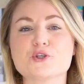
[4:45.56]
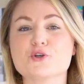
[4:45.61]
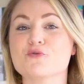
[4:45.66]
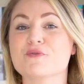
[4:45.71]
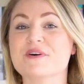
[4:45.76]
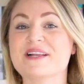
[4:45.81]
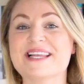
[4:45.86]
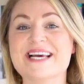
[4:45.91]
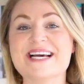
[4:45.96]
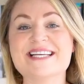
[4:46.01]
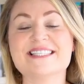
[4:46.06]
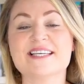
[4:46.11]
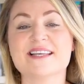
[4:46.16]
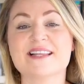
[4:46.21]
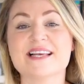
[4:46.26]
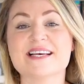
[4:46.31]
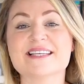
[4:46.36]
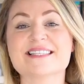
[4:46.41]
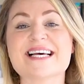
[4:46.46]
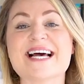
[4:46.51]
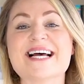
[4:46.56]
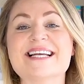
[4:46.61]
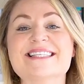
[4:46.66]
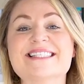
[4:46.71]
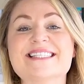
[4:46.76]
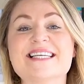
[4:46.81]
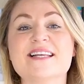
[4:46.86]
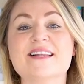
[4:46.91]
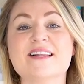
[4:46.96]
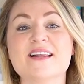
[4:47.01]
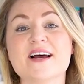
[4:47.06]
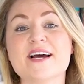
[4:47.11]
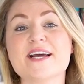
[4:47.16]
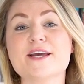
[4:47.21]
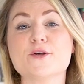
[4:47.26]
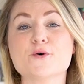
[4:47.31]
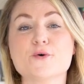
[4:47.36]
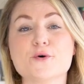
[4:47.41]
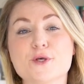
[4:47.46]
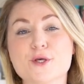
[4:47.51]
your related list and
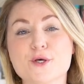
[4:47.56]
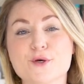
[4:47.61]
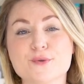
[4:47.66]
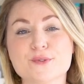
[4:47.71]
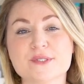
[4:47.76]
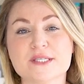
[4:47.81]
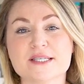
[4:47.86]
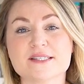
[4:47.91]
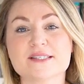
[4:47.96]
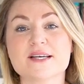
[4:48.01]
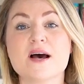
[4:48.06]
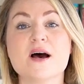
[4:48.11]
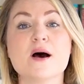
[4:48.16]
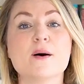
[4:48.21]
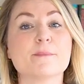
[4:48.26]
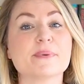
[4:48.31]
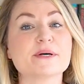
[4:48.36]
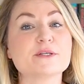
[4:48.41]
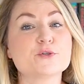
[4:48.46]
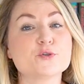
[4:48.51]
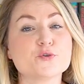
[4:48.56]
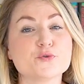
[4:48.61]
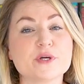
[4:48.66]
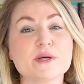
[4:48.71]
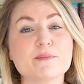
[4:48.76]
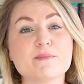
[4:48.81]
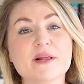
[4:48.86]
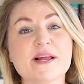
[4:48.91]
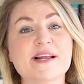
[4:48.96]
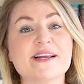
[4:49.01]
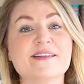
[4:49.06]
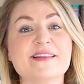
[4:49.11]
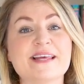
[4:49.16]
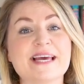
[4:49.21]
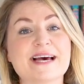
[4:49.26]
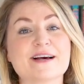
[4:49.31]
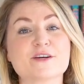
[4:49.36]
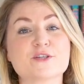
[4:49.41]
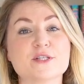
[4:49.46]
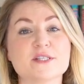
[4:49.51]
delight your users by streamlining the
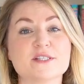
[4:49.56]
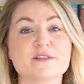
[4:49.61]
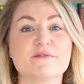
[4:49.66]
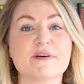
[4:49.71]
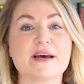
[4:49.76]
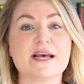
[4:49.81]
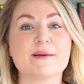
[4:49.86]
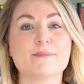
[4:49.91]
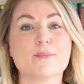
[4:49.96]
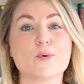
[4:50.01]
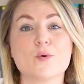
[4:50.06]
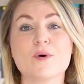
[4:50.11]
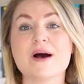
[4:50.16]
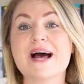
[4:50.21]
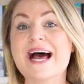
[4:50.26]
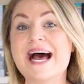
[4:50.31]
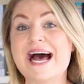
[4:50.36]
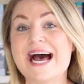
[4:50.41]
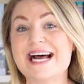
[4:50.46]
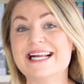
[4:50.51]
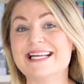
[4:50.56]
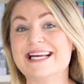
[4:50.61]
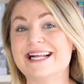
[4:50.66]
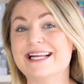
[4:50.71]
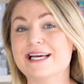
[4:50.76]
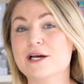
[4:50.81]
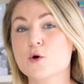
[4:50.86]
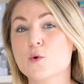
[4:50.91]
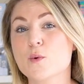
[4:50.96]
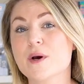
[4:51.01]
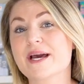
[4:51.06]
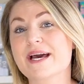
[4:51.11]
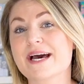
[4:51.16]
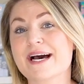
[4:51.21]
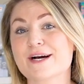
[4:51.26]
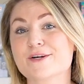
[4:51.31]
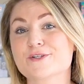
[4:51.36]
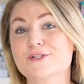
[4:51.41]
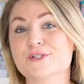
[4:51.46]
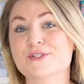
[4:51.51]
actions available and adding quick
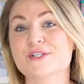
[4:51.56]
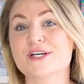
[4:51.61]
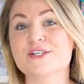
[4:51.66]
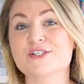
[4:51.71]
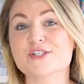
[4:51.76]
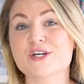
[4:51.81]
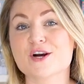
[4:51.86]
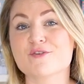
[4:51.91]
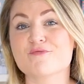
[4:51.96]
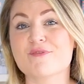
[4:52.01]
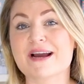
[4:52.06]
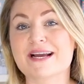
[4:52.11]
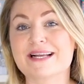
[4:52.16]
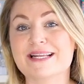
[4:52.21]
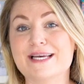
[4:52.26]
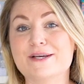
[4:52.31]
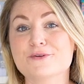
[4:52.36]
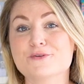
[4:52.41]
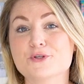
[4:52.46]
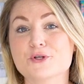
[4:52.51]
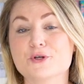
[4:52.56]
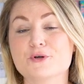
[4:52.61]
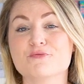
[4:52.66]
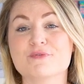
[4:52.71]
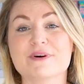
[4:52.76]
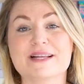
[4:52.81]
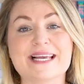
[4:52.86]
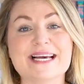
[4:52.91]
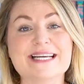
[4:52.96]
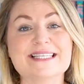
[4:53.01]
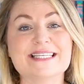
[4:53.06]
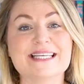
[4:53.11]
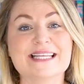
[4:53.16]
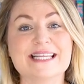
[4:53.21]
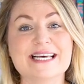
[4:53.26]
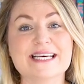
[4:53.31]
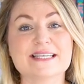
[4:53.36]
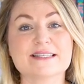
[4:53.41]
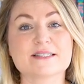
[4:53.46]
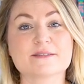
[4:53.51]
actions directly to related
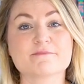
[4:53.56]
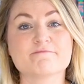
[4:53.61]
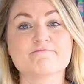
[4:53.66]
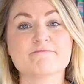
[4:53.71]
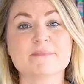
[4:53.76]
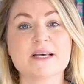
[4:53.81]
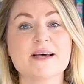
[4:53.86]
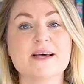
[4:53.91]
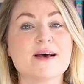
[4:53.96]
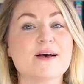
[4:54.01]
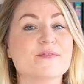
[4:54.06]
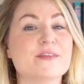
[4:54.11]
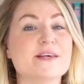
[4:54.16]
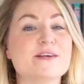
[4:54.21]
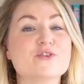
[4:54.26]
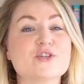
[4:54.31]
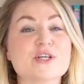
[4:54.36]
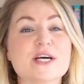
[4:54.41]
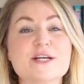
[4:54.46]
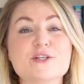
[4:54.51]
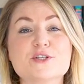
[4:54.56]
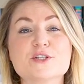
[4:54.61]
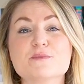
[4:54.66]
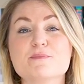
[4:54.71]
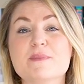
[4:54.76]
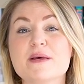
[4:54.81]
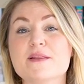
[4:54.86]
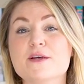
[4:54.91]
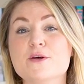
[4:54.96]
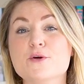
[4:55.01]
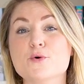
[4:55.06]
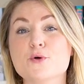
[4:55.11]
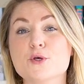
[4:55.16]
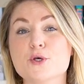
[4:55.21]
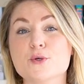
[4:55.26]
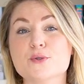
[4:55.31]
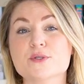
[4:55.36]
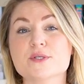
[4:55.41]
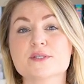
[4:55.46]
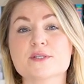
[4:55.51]
lists. These changes mean that your
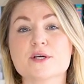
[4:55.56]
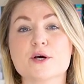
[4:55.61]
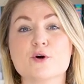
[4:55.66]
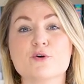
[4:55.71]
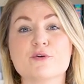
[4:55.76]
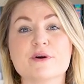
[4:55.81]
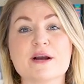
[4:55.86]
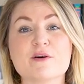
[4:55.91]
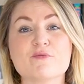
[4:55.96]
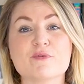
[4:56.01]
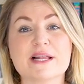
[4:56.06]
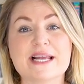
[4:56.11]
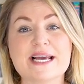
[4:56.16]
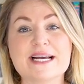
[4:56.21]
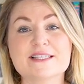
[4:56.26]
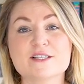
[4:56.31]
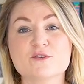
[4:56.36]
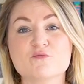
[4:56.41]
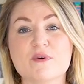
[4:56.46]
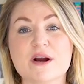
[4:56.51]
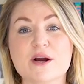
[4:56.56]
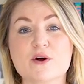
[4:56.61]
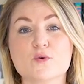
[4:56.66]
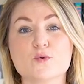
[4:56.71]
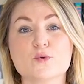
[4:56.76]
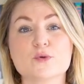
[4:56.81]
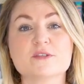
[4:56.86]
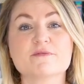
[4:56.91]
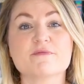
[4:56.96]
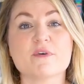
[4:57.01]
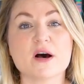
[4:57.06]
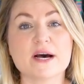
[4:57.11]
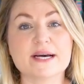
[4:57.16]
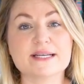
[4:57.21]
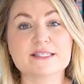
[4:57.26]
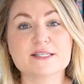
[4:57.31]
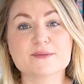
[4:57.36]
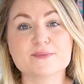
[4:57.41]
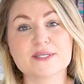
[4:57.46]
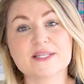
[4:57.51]
users can create related records for
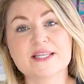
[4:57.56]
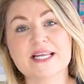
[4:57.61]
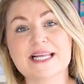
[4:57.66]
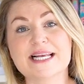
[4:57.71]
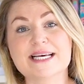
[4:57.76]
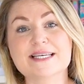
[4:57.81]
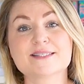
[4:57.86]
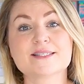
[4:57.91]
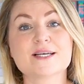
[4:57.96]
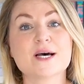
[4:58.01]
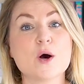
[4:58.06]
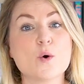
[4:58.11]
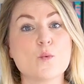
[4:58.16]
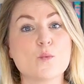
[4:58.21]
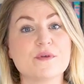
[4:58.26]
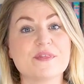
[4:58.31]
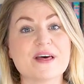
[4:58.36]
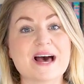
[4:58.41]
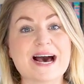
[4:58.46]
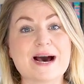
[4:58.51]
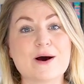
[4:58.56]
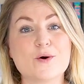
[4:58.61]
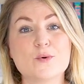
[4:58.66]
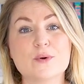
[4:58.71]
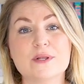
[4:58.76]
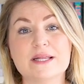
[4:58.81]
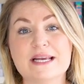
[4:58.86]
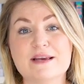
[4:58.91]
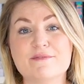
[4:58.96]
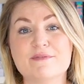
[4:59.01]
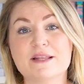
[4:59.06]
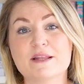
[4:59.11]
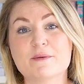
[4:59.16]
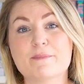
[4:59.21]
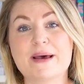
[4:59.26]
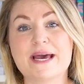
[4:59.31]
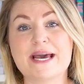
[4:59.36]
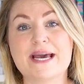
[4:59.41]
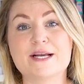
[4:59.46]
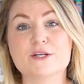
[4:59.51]
items in the list without leaving the
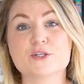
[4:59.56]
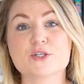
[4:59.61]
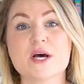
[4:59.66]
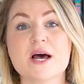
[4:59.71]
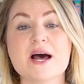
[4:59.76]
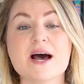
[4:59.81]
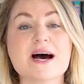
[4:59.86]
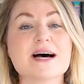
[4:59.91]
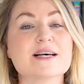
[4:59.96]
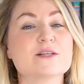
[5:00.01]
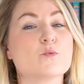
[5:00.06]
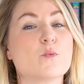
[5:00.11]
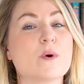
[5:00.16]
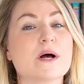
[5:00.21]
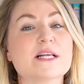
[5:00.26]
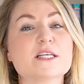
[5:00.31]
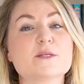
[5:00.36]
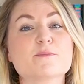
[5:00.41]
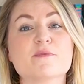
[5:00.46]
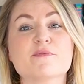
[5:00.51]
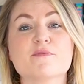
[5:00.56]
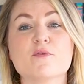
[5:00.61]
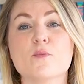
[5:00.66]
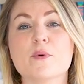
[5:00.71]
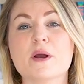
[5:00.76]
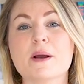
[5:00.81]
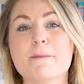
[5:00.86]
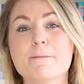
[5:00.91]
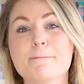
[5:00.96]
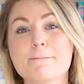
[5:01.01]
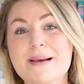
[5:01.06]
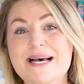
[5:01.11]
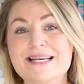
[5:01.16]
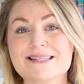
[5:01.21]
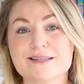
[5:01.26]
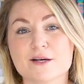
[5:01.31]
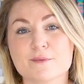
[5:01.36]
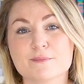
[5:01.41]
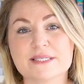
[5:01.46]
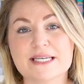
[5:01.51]
page, as well as performing
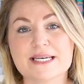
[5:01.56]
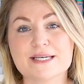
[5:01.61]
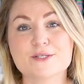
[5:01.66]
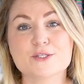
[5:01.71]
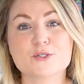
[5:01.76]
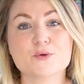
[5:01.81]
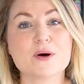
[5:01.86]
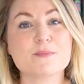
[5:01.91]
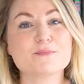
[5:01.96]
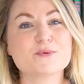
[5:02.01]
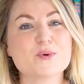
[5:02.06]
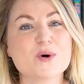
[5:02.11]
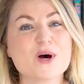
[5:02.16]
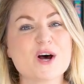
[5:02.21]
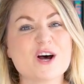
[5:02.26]
mass updates to up to one